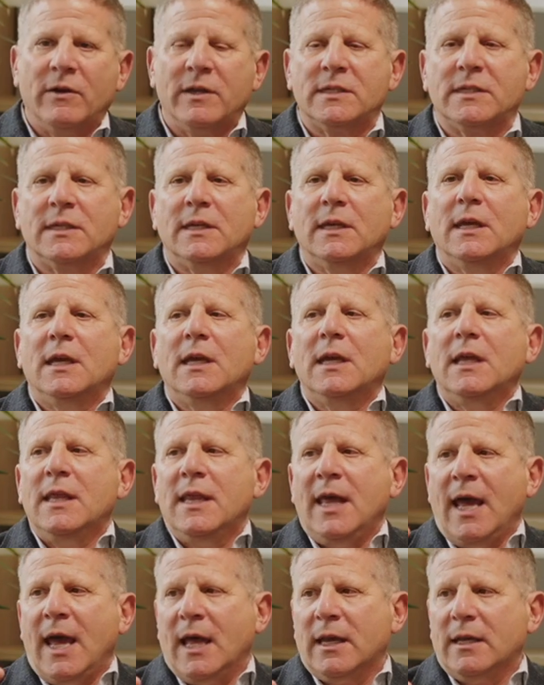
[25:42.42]
is
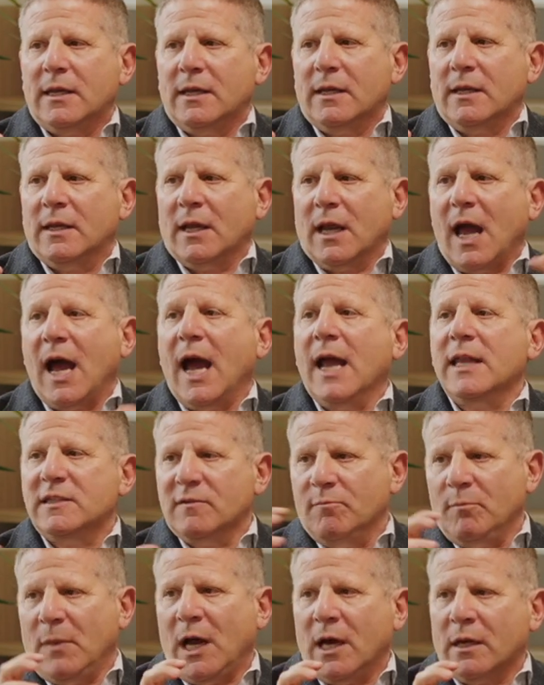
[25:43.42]
that the kinds
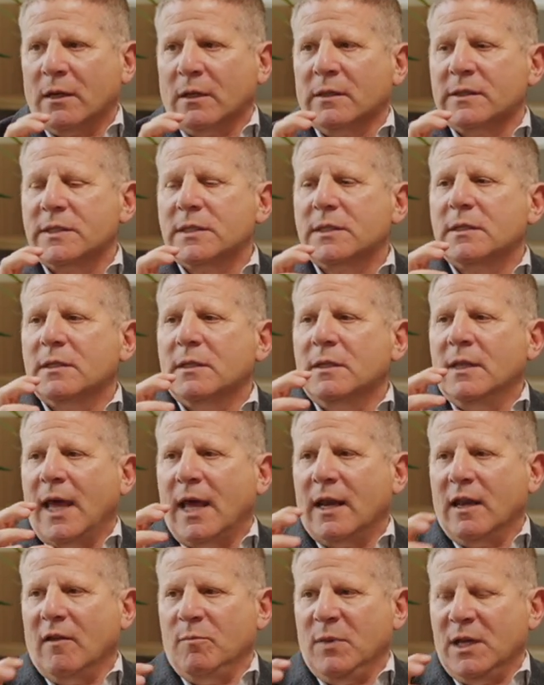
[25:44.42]
of models
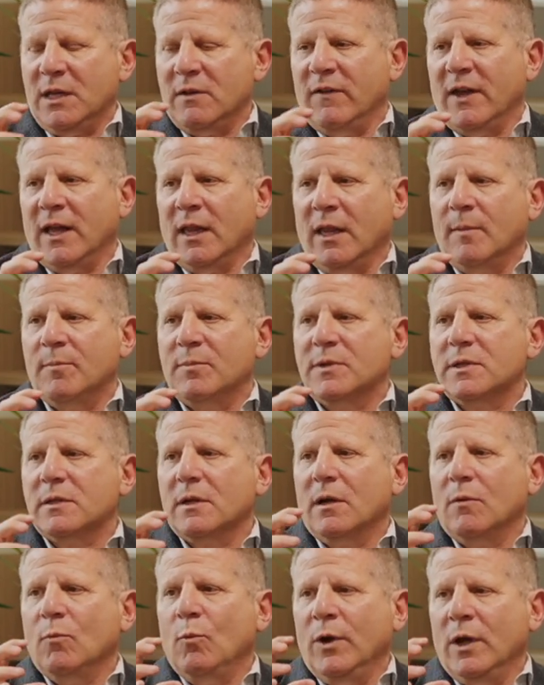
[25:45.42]
that have been developed
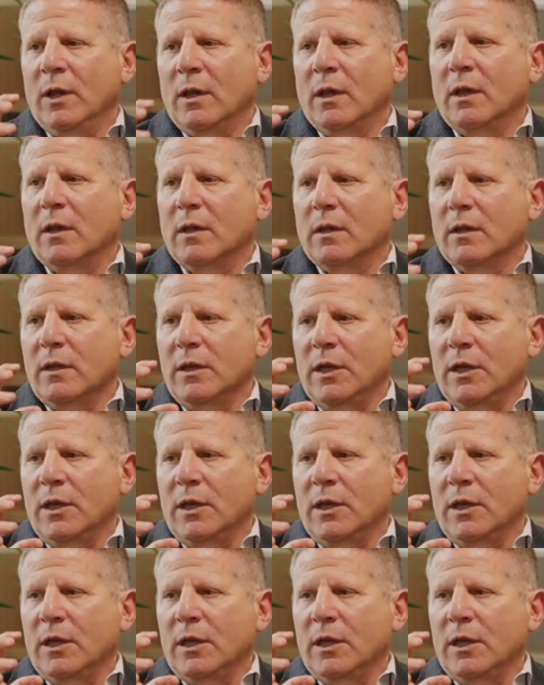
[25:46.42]
will